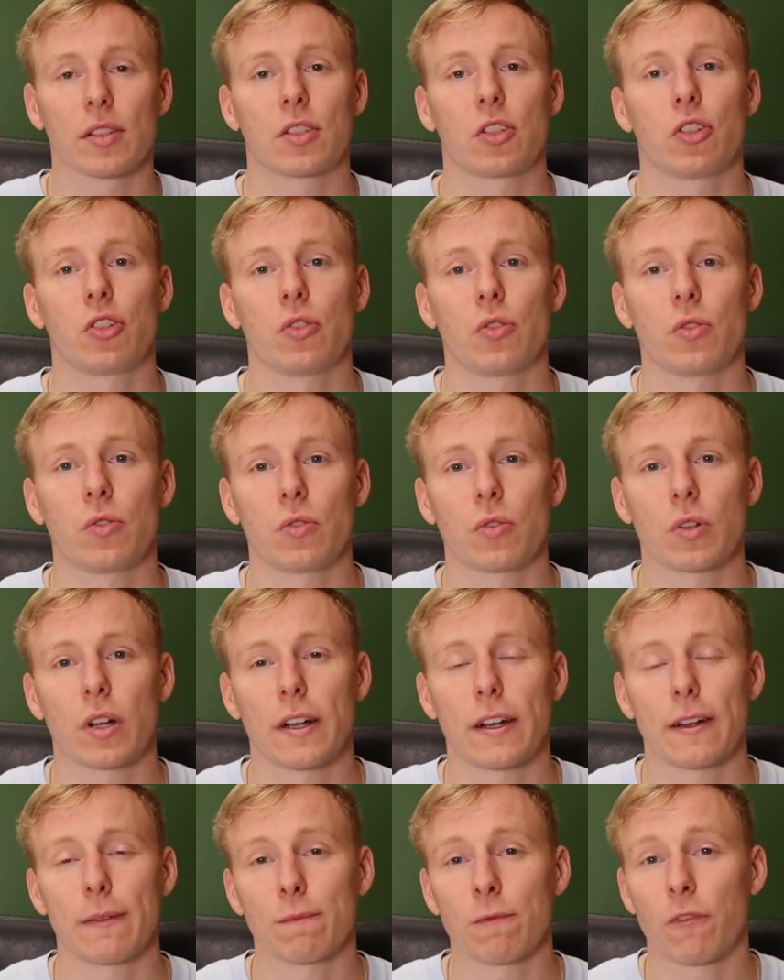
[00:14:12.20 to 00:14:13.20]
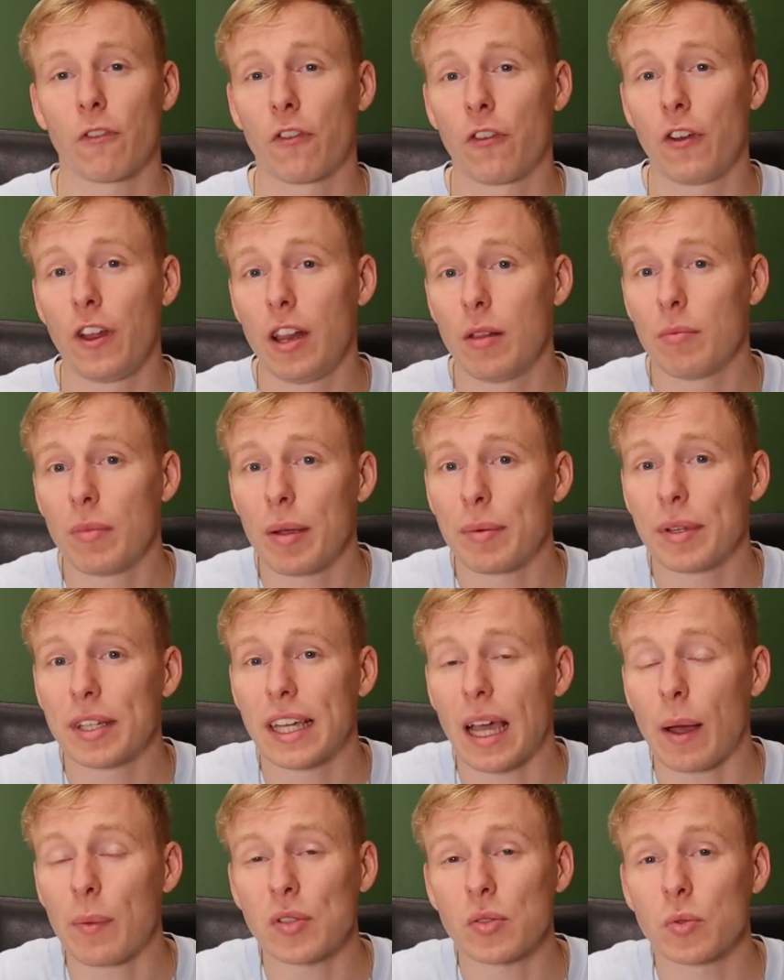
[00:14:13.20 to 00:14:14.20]
to um, fill maybe
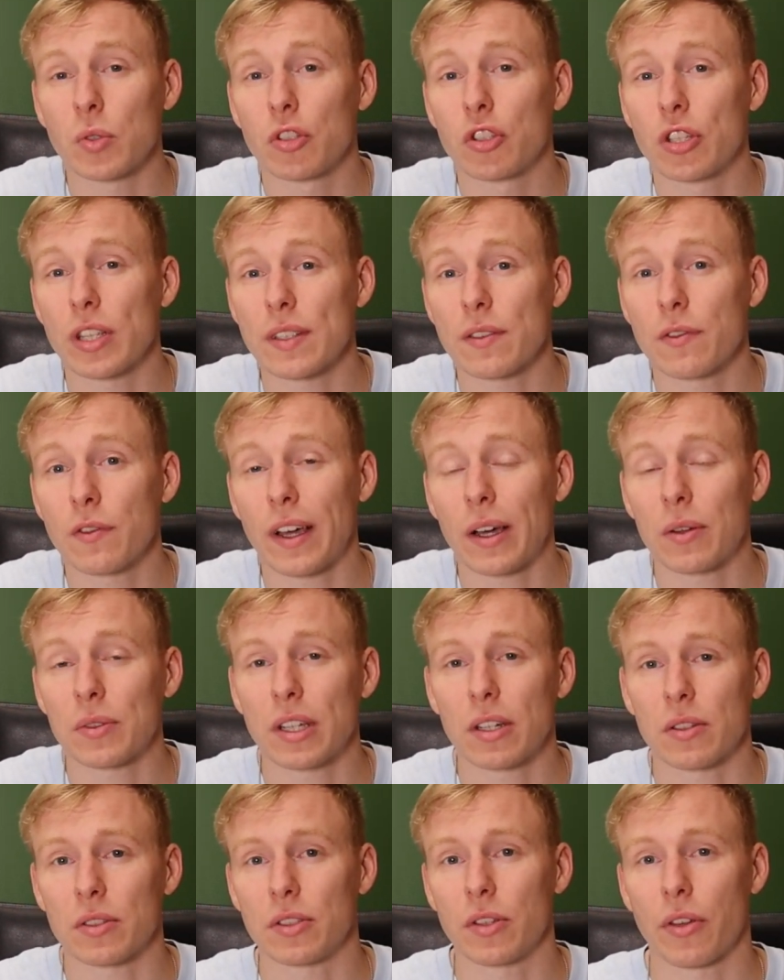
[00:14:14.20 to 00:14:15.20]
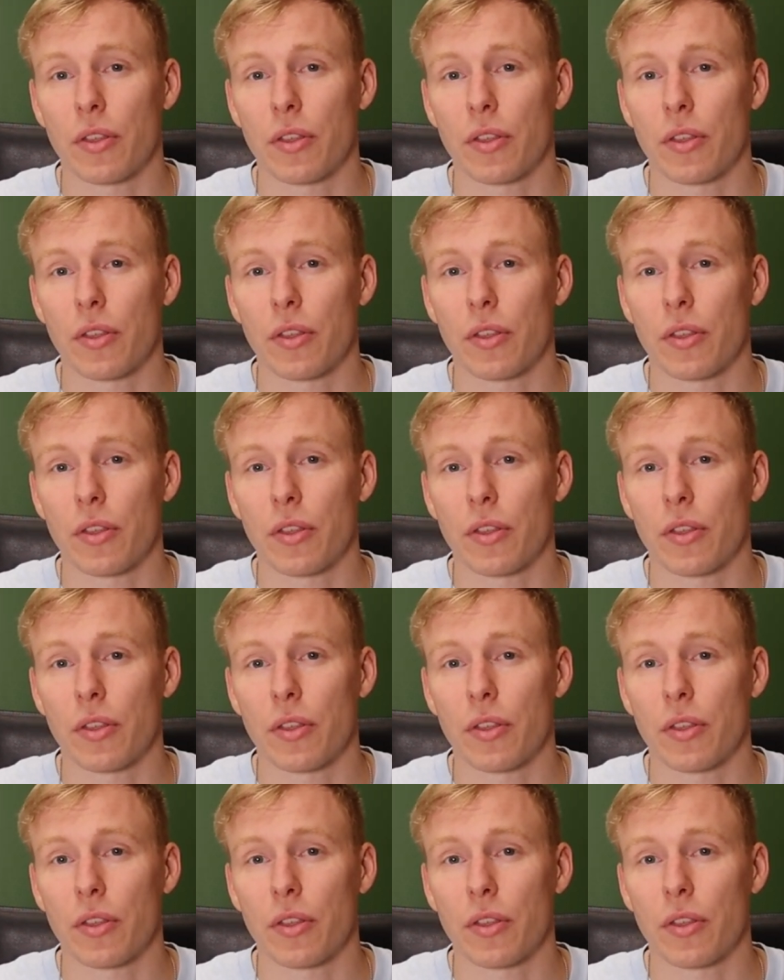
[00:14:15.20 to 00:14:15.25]
gaps we just found out.